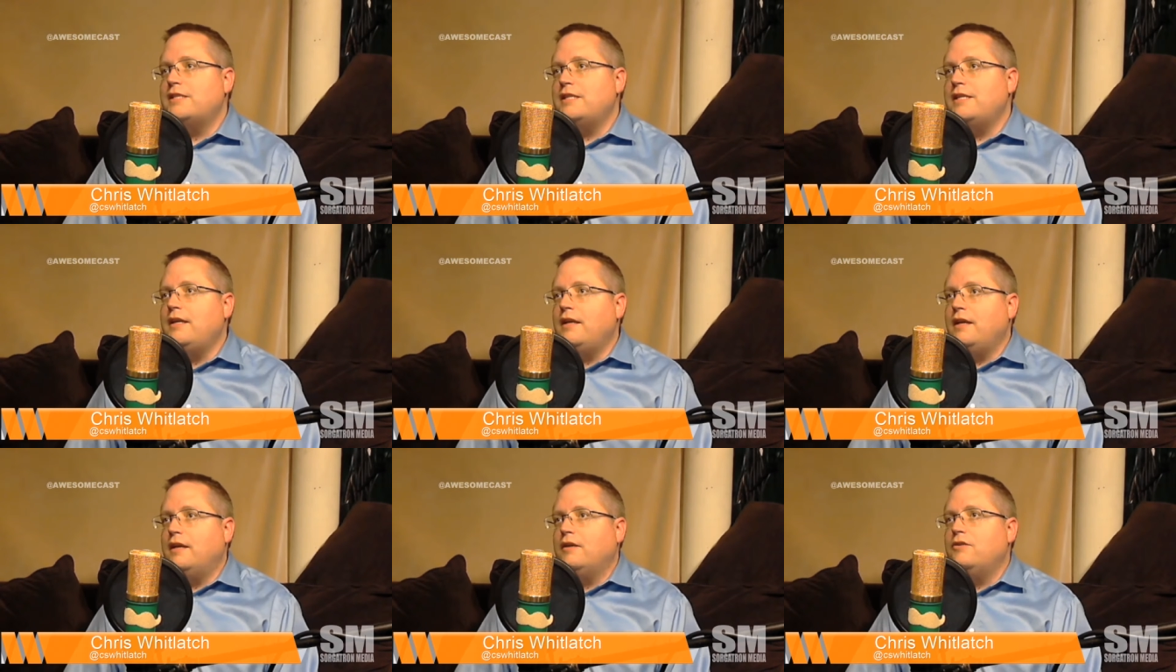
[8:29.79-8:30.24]

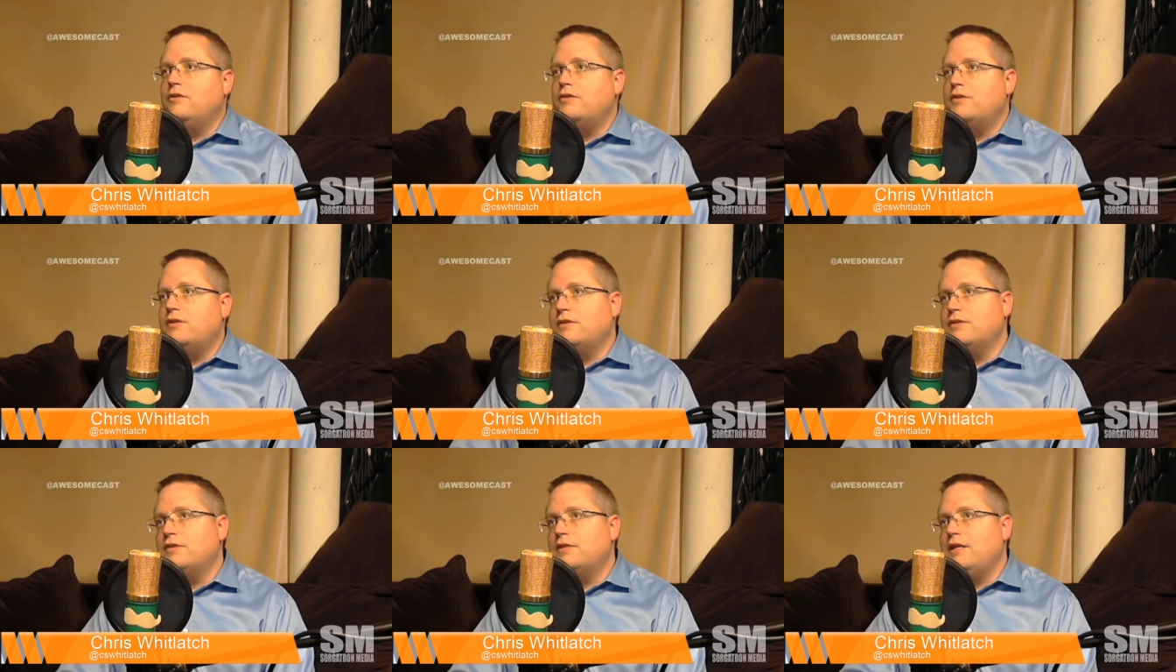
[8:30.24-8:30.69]

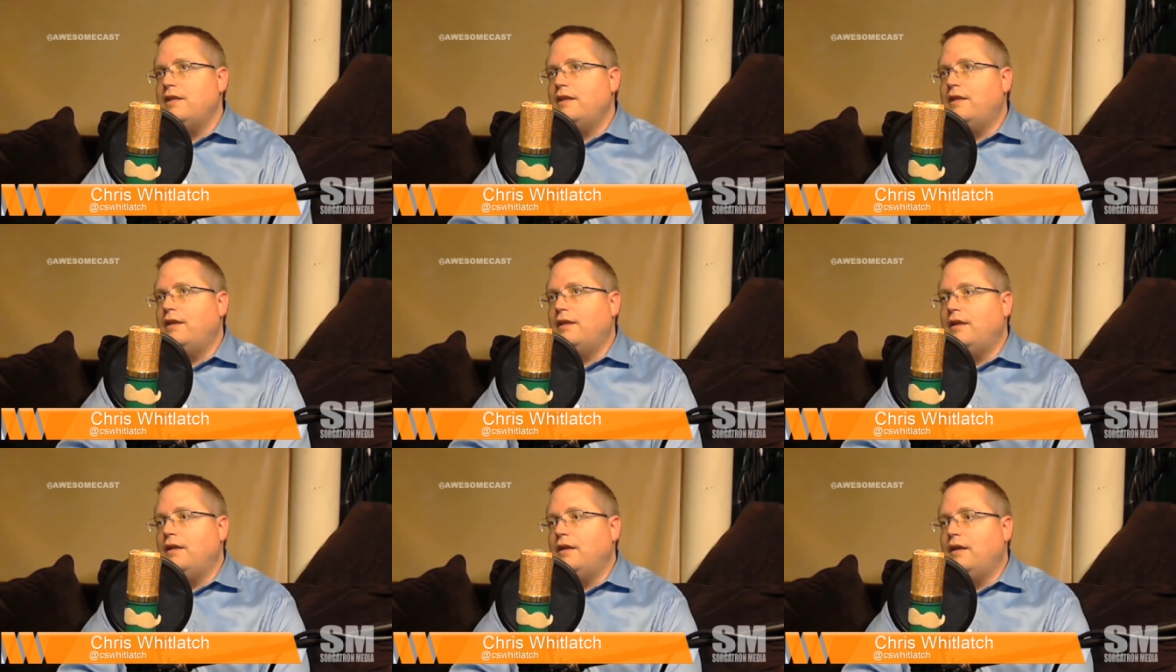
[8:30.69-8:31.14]
see
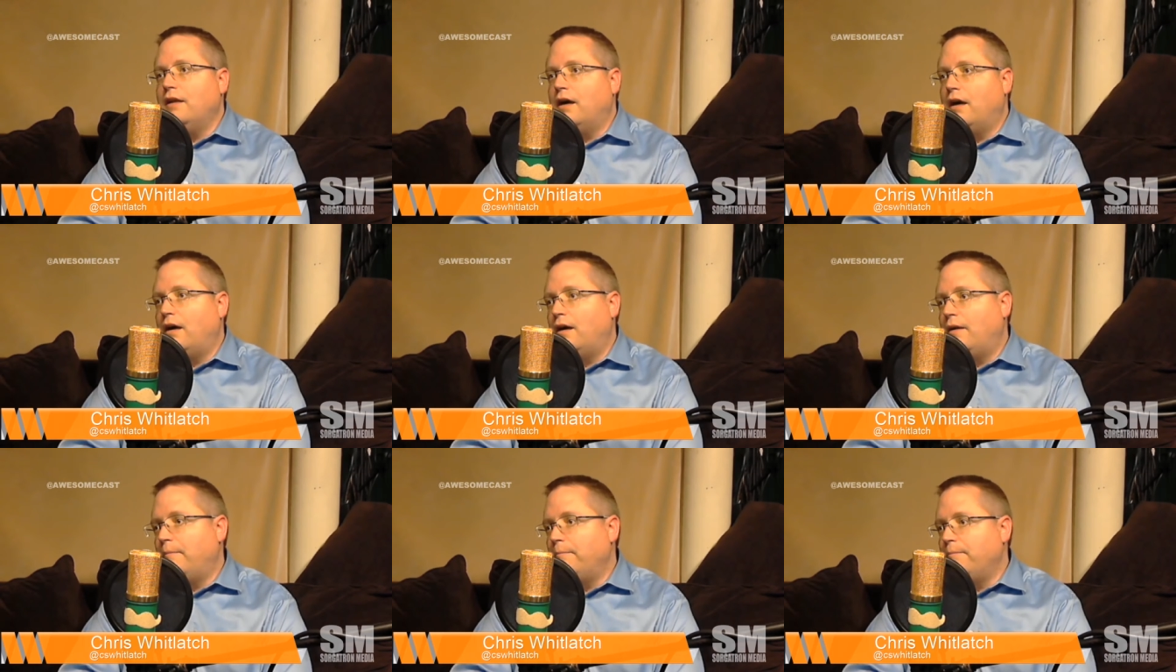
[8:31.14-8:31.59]

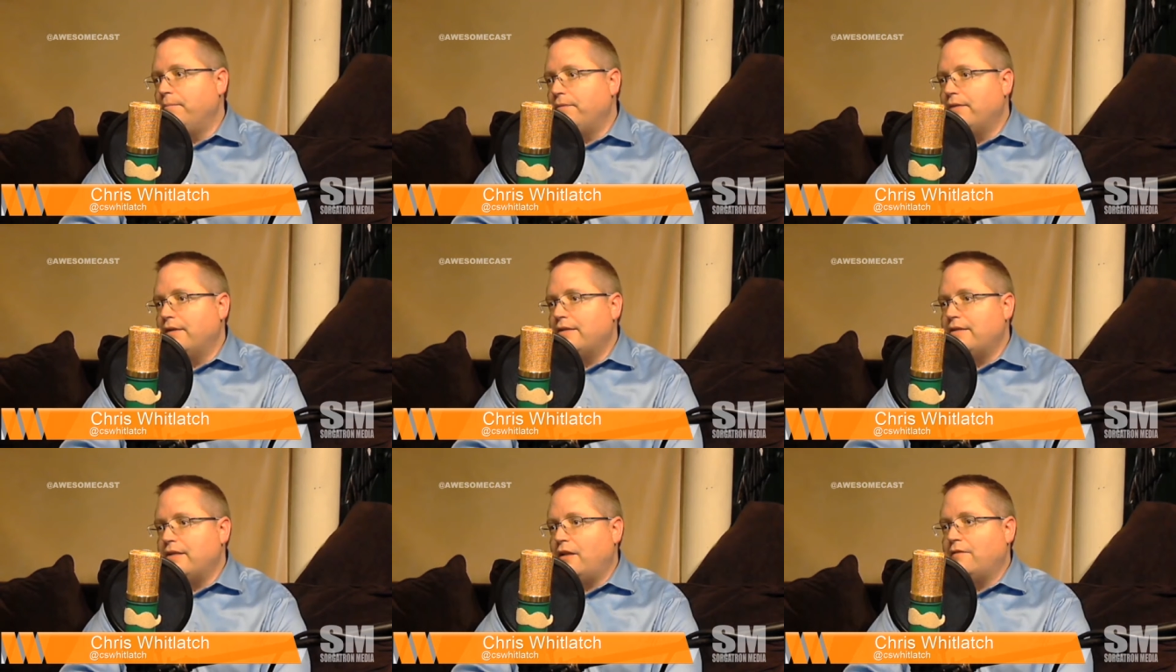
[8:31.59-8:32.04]

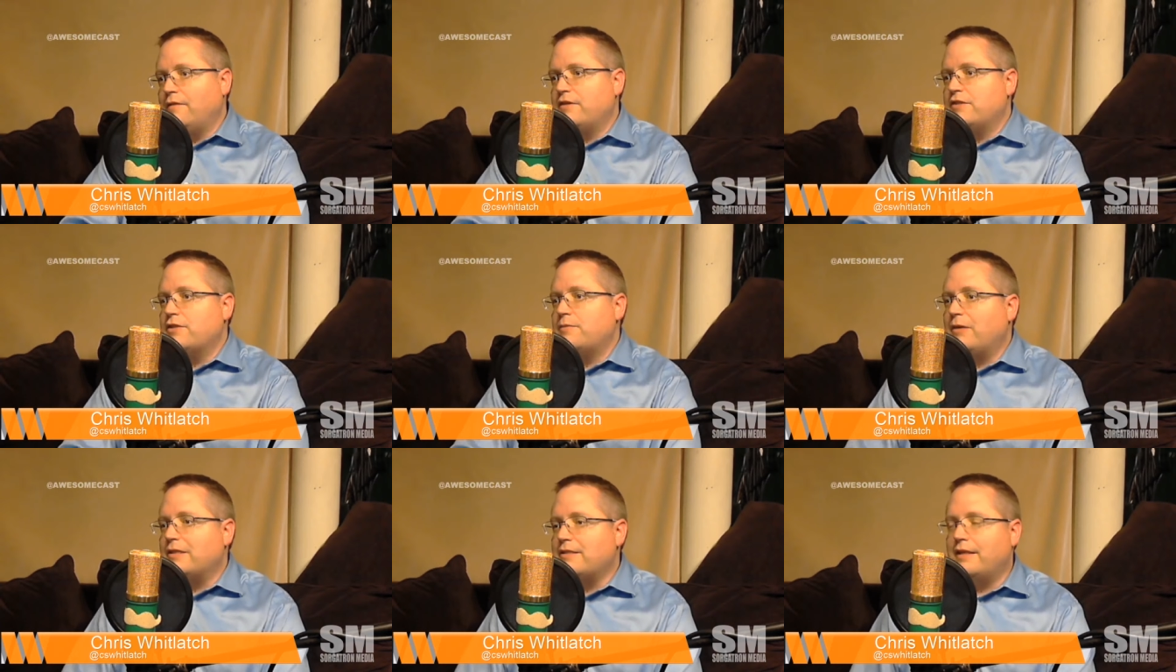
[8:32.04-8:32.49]
the
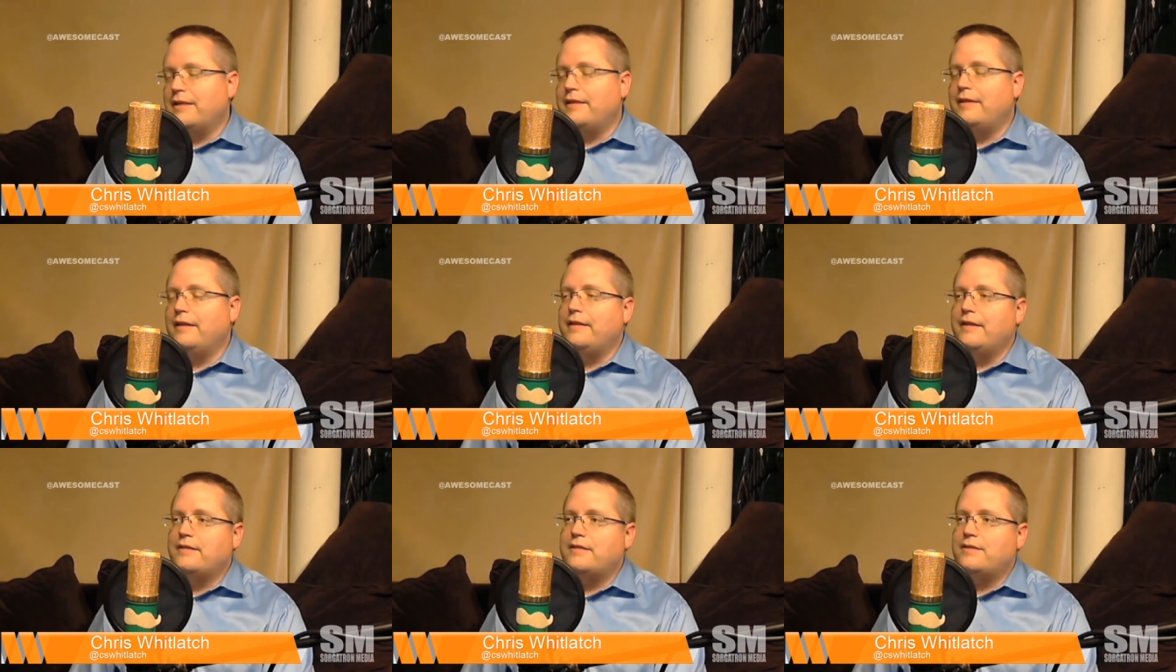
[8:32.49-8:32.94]
television spots, and I
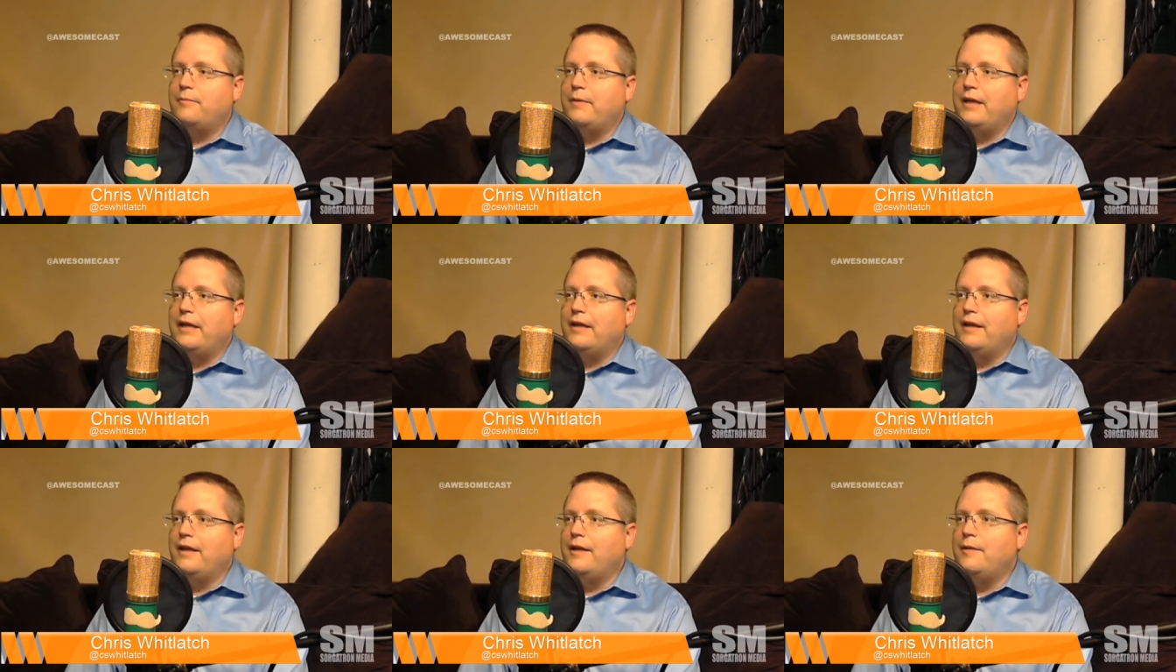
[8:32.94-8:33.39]
think they still
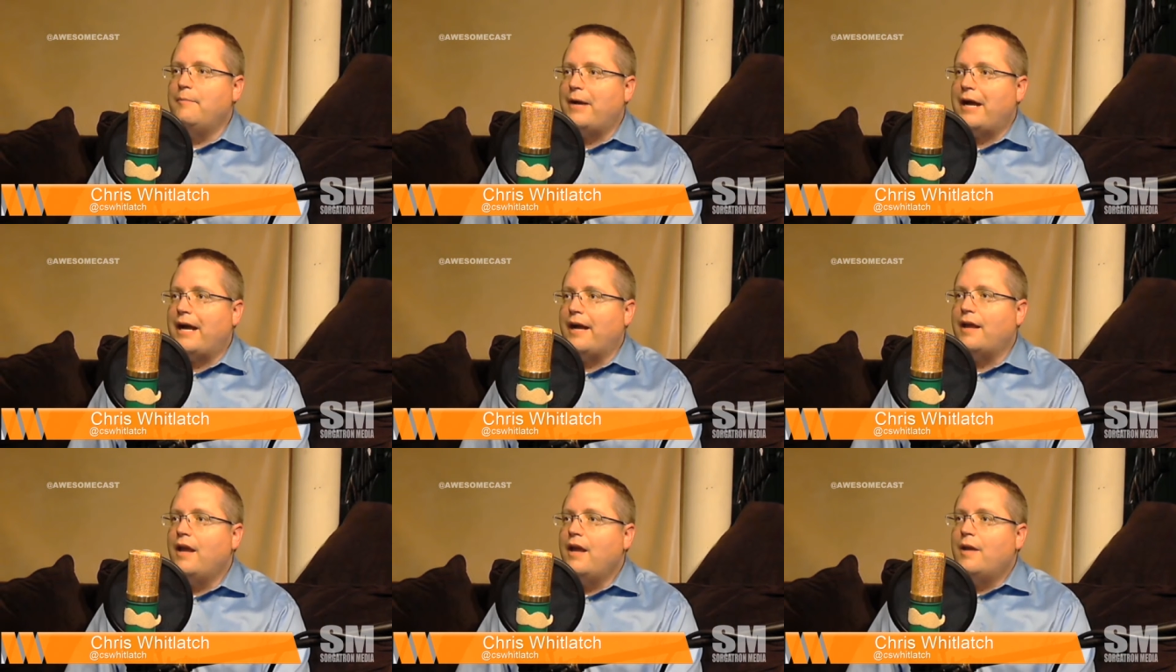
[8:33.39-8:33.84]
make an
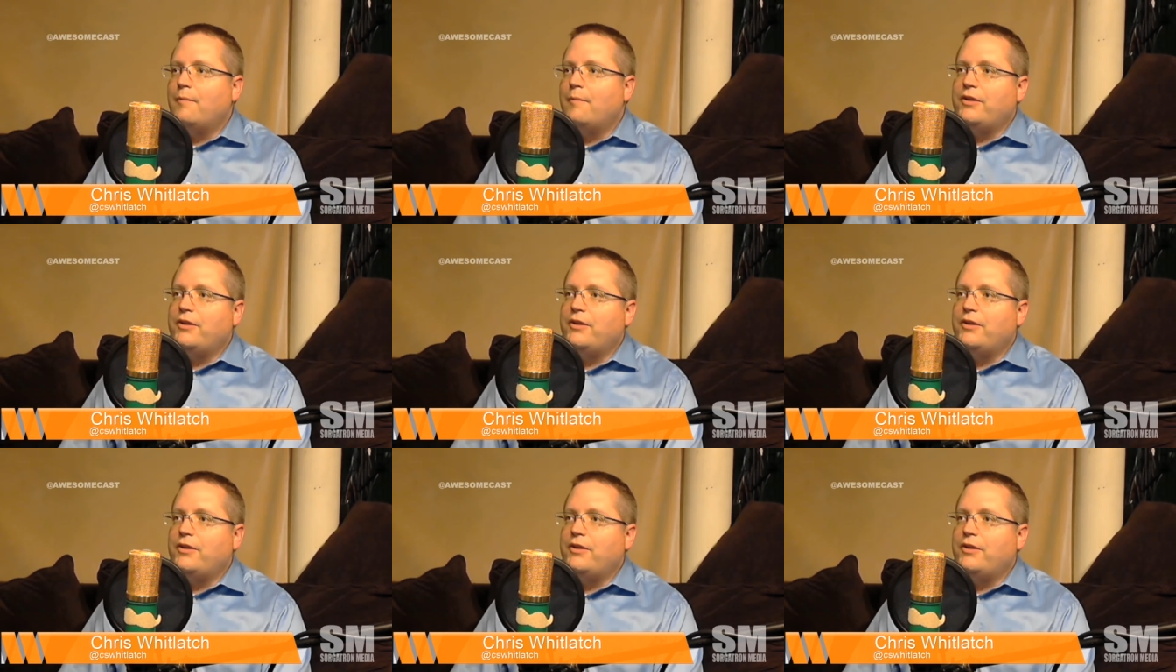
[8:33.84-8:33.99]
impact.